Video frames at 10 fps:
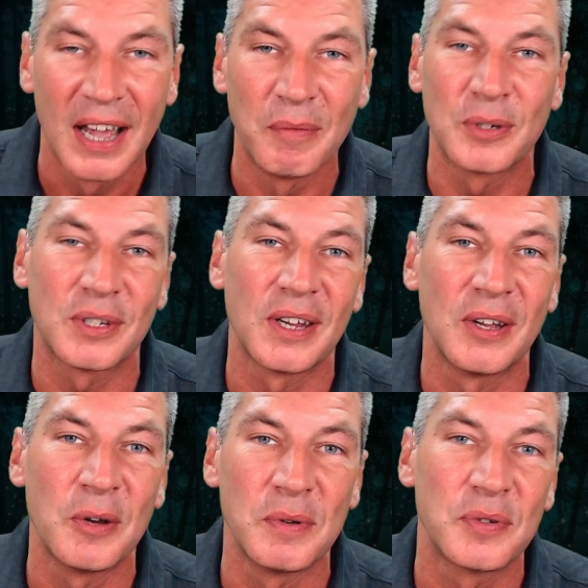and we'll see
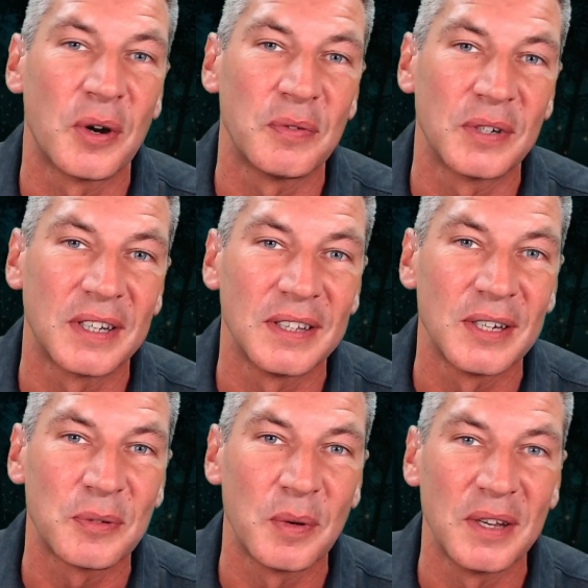who we've got rocking
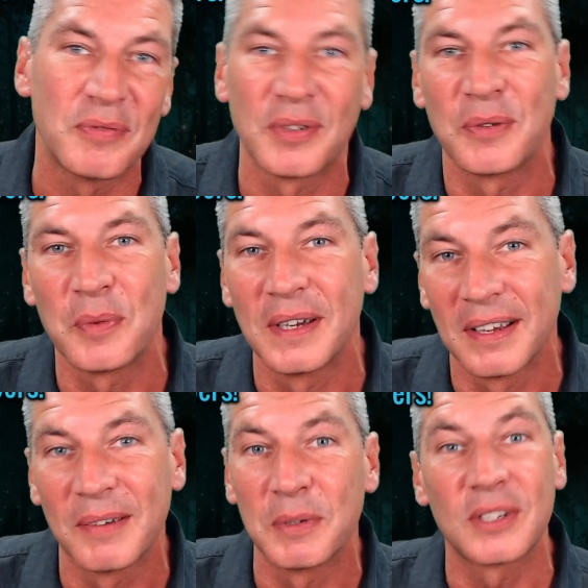this week for the
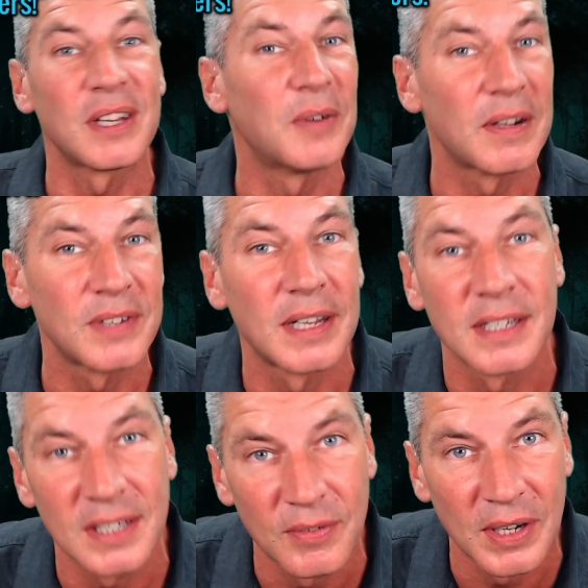winner. And we still haven't had a
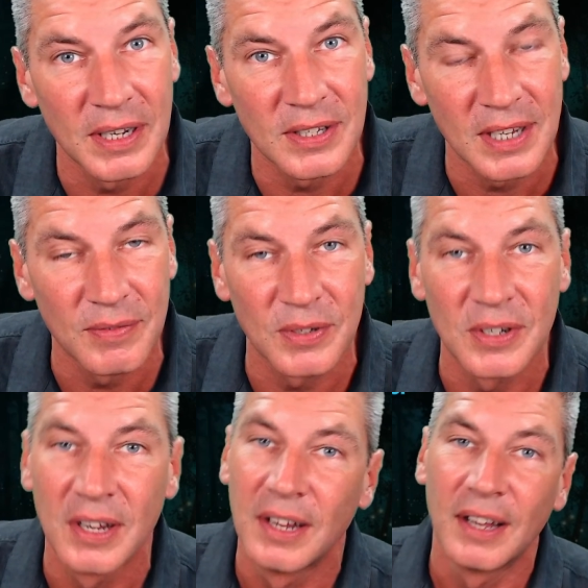7 out of 7
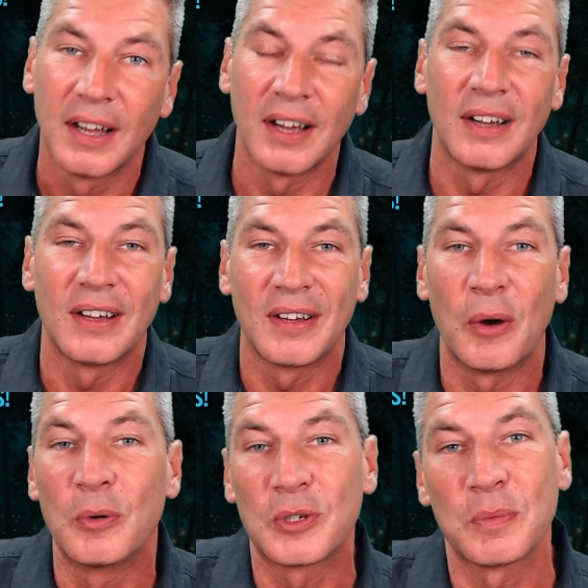
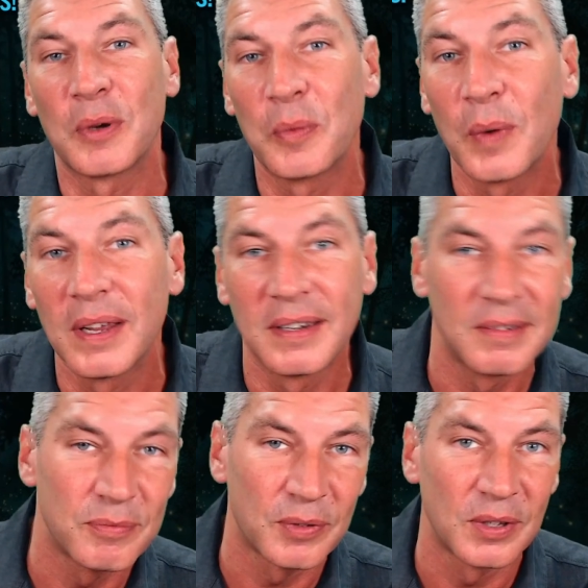ultimate
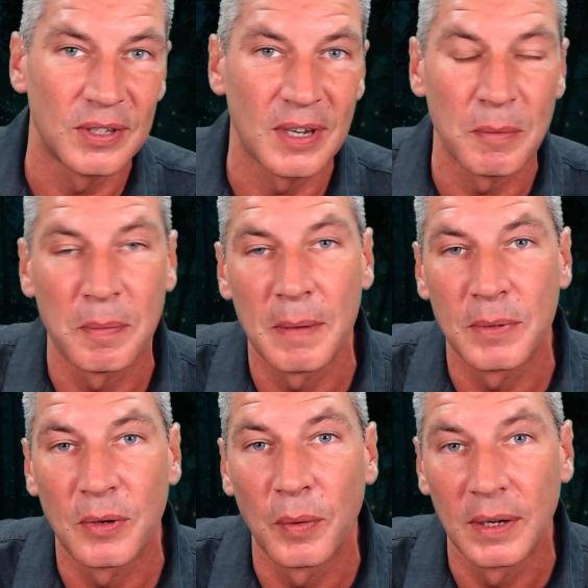win for the Sigma
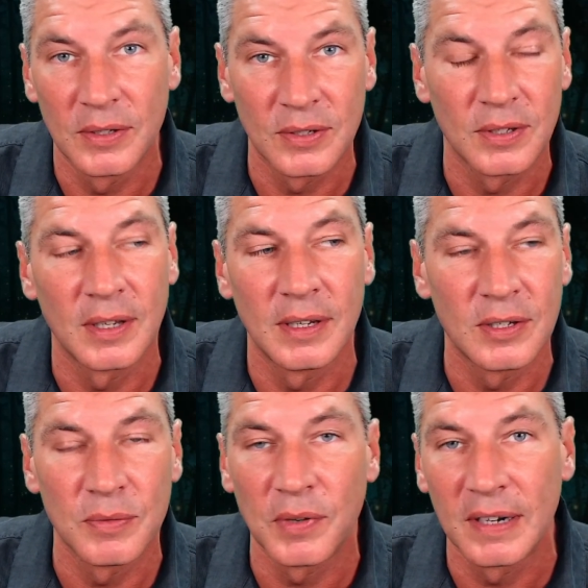Prepper quiz, the
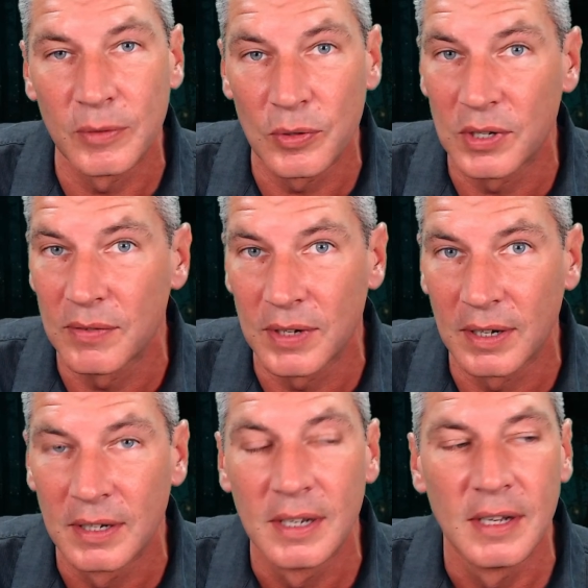survival
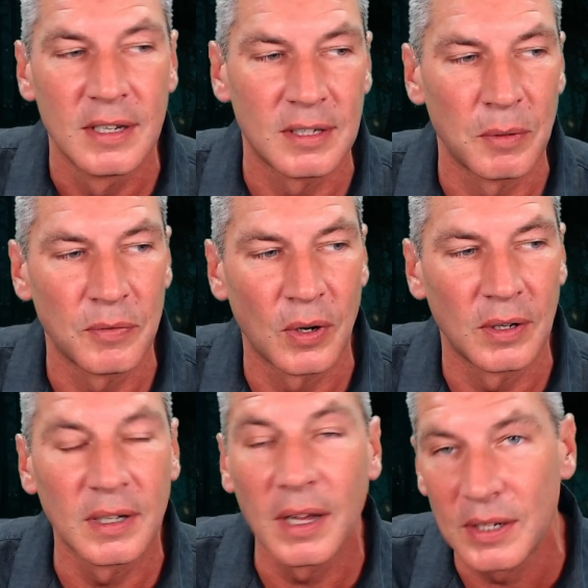trivia. So we've got
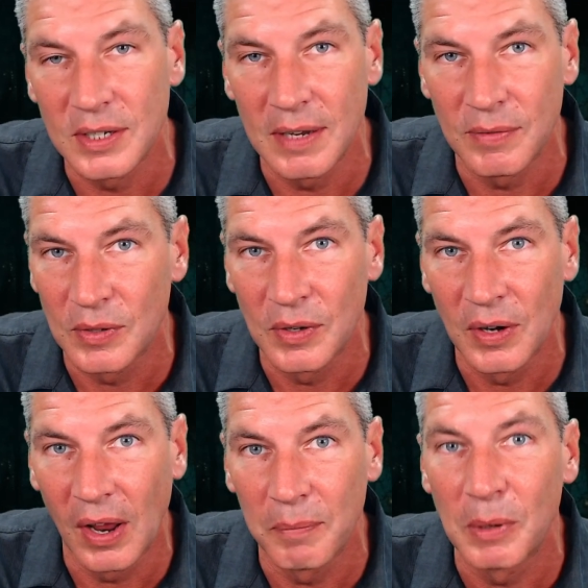another
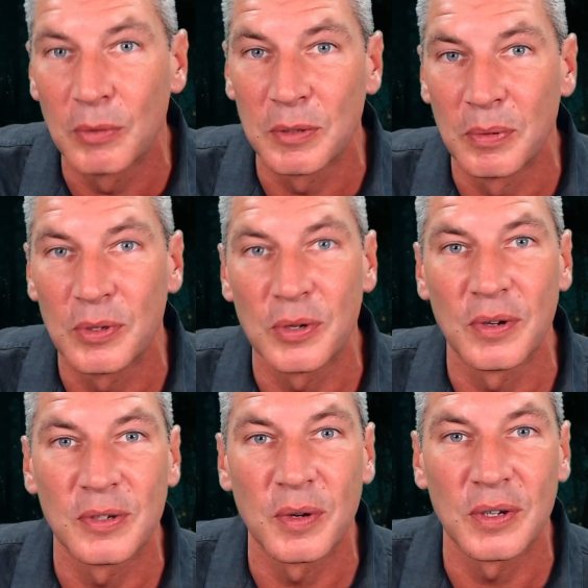7 multiple
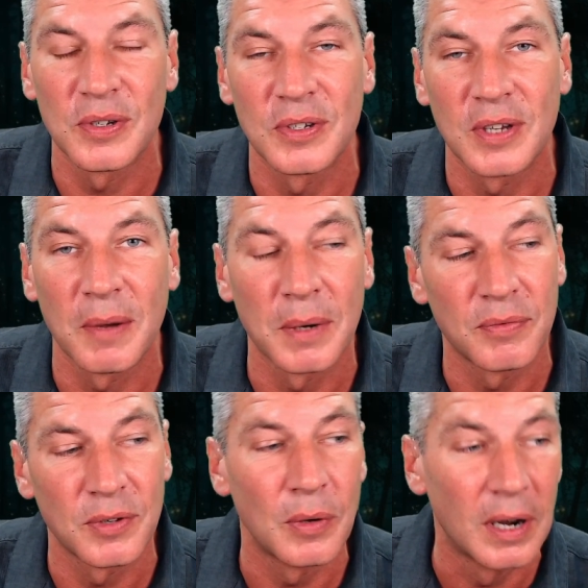choice questions coming up
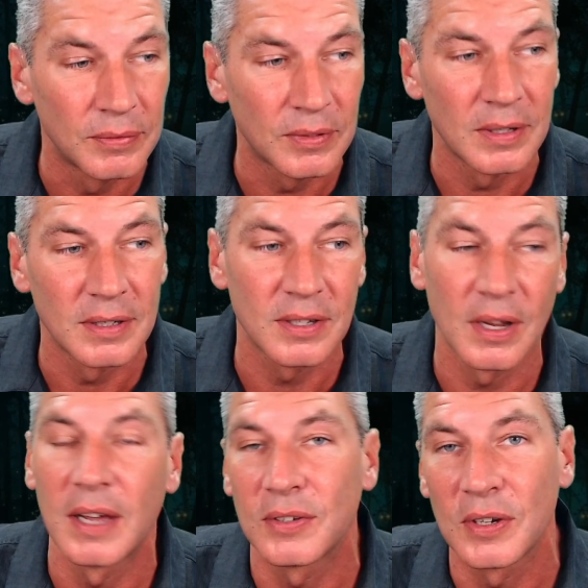for you after this
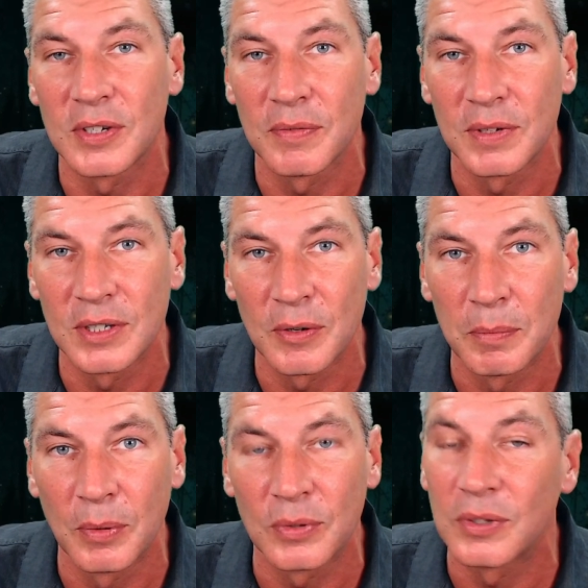SHTF Intel
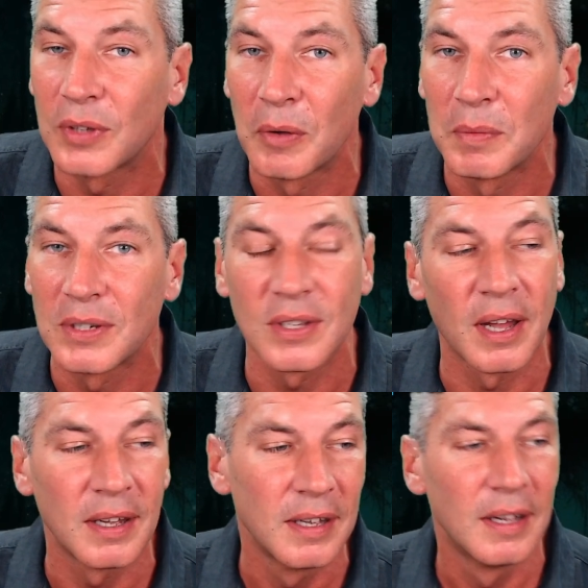report, so don't miss that.